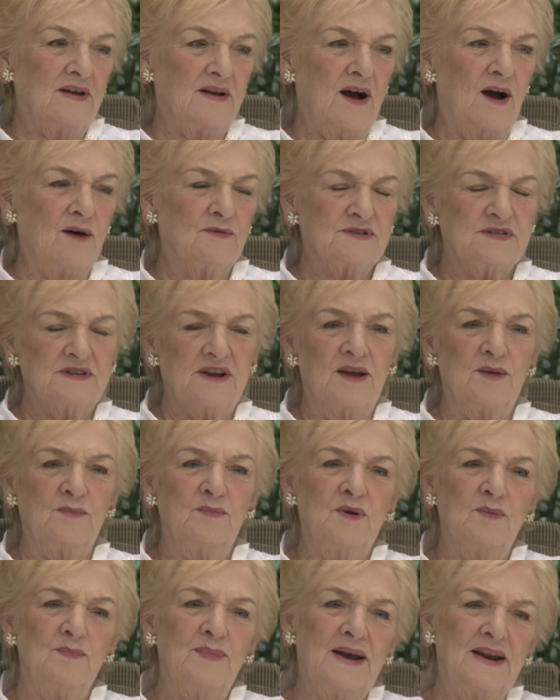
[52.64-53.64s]
I was going to
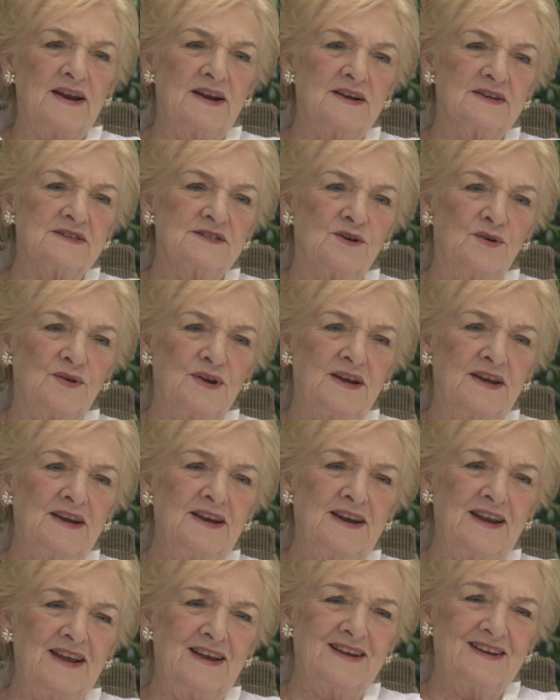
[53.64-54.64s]
be a budding Sonia
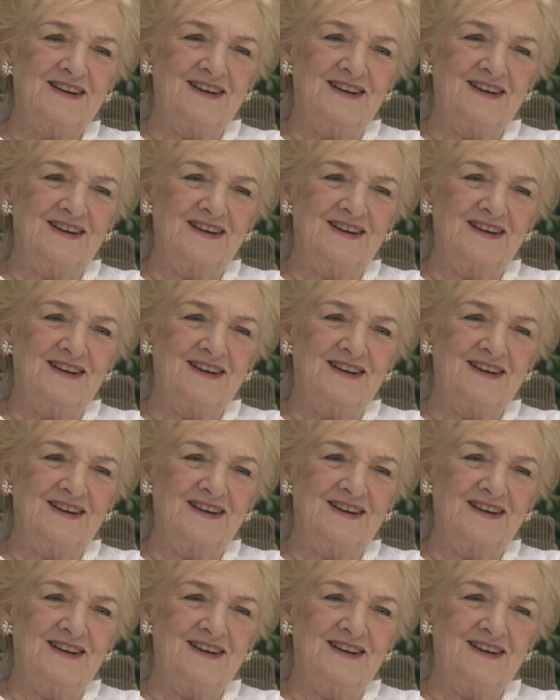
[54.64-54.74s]
Heaney.